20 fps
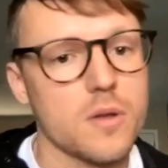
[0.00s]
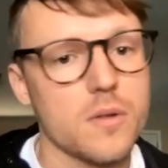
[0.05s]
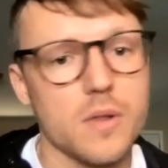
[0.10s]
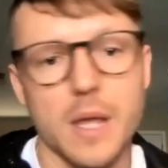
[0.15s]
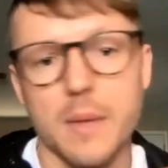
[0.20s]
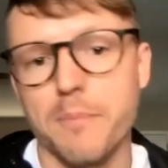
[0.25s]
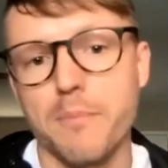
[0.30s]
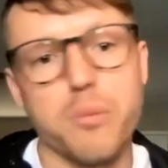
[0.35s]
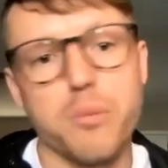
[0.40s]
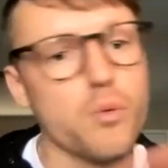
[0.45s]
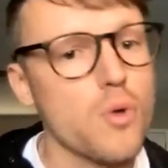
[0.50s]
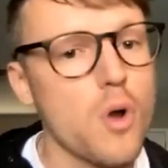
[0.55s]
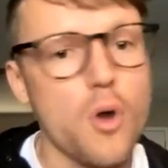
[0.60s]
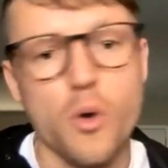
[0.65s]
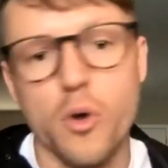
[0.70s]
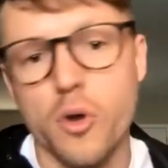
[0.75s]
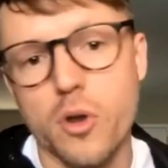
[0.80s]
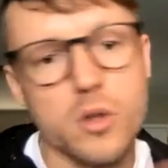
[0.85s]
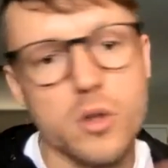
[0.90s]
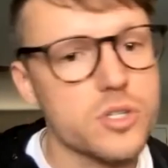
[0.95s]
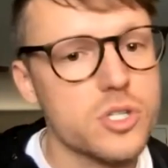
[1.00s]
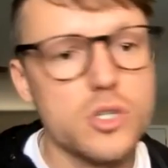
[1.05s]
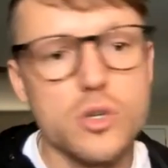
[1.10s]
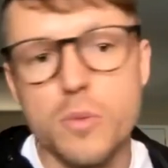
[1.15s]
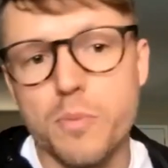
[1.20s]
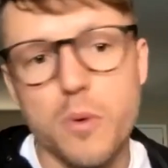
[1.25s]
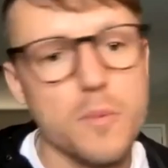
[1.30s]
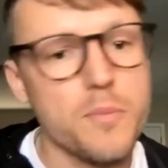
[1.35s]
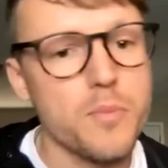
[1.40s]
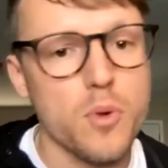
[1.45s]
like broke,
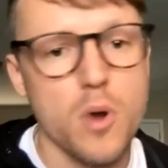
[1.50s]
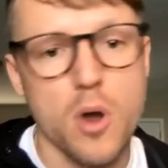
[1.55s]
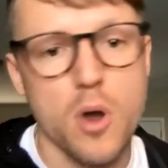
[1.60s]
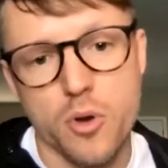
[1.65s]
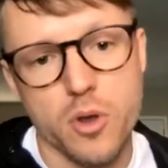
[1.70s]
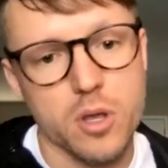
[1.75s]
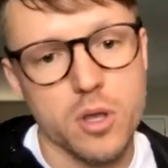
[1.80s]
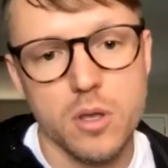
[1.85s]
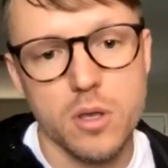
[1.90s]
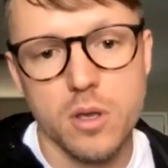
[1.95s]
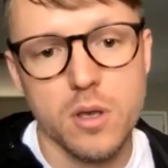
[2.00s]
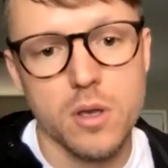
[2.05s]
super broke.